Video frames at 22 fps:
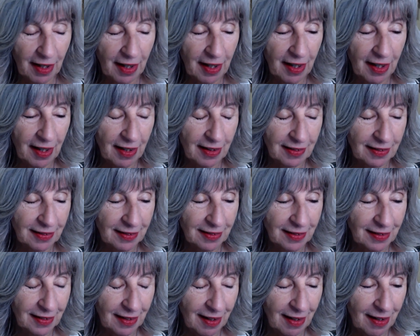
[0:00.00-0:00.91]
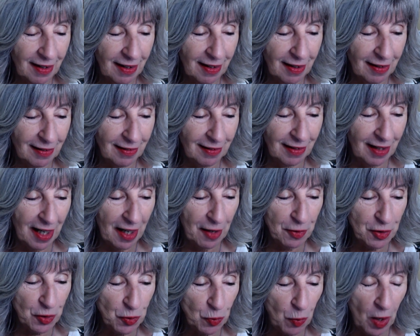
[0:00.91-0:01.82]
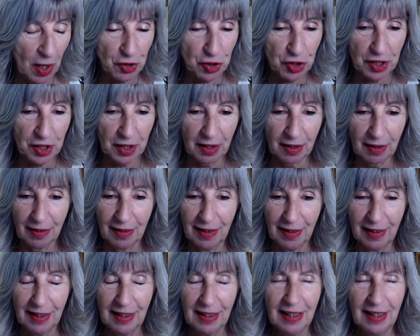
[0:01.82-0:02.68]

and I was watching,